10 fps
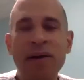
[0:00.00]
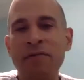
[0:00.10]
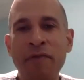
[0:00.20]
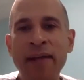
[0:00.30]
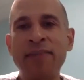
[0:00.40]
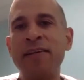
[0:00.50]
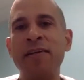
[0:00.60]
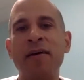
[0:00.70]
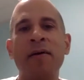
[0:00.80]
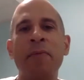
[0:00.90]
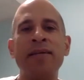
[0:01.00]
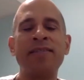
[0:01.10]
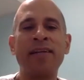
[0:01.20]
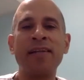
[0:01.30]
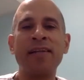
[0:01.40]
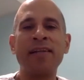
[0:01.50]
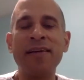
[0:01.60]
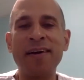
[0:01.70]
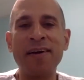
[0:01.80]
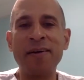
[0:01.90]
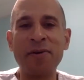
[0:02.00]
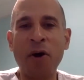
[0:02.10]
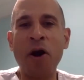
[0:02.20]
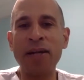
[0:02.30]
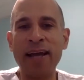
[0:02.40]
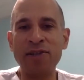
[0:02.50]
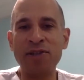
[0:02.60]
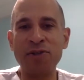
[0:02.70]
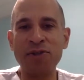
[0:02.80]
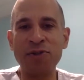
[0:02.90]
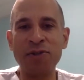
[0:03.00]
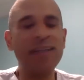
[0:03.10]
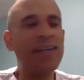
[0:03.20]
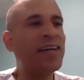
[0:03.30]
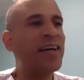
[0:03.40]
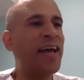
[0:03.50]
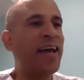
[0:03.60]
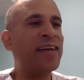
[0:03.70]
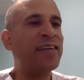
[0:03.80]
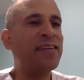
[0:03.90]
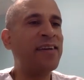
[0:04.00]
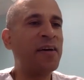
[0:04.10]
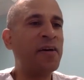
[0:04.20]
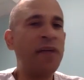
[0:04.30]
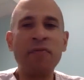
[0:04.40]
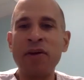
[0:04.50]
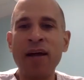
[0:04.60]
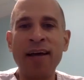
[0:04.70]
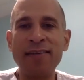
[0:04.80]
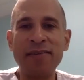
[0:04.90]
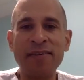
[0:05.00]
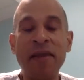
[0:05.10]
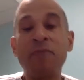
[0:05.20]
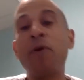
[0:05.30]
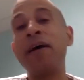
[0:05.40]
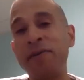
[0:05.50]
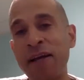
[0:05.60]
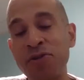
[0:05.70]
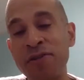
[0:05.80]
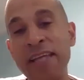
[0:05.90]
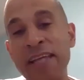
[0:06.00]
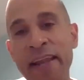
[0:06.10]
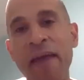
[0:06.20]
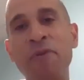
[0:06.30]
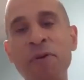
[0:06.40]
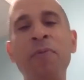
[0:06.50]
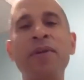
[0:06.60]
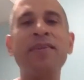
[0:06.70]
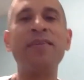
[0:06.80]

he invented basically cardiac surgery and I shouldn't say never, but